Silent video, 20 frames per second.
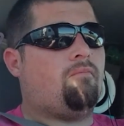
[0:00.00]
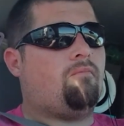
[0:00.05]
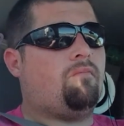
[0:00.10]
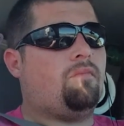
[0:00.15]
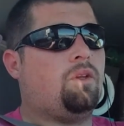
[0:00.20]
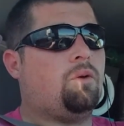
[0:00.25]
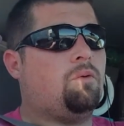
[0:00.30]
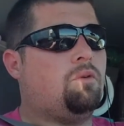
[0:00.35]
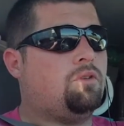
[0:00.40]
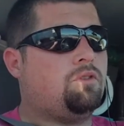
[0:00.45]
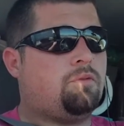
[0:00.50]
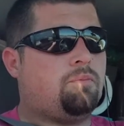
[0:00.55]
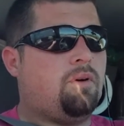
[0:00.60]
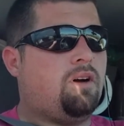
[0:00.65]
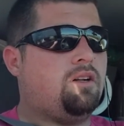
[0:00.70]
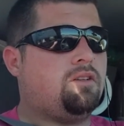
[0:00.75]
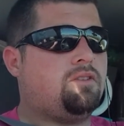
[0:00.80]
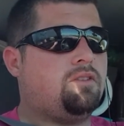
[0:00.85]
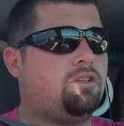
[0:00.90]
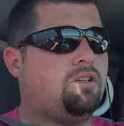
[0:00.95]
will
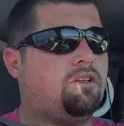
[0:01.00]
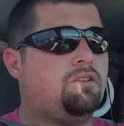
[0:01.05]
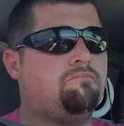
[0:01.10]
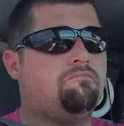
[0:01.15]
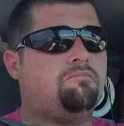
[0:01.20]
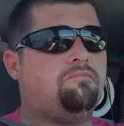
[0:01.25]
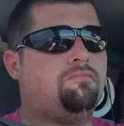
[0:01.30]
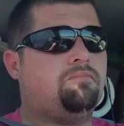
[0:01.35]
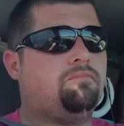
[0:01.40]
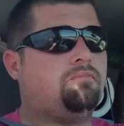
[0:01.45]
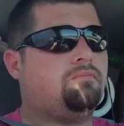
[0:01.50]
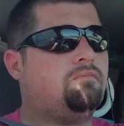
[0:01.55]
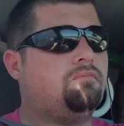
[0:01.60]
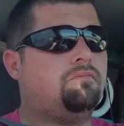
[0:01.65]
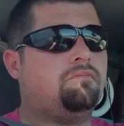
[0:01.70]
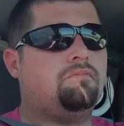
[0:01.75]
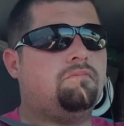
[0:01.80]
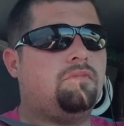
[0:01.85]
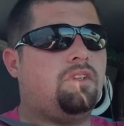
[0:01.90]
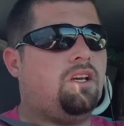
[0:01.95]
sponsor
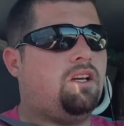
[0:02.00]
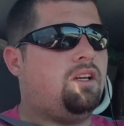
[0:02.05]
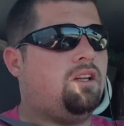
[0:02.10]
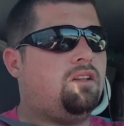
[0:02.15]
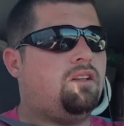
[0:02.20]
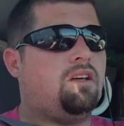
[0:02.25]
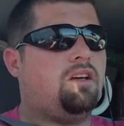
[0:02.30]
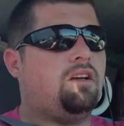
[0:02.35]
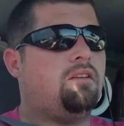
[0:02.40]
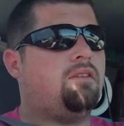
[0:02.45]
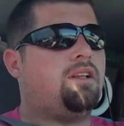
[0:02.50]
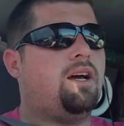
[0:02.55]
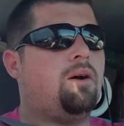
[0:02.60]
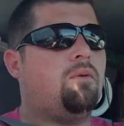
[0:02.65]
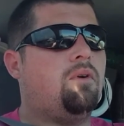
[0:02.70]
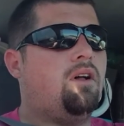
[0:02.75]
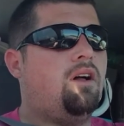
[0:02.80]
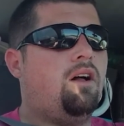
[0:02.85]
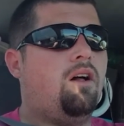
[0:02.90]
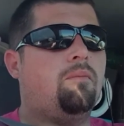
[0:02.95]
anything that
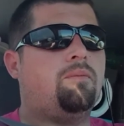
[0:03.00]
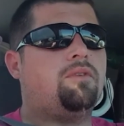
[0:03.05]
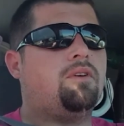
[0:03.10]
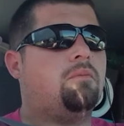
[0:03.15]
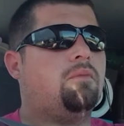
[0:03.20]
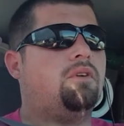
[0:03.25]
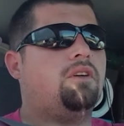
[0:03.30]
will help someone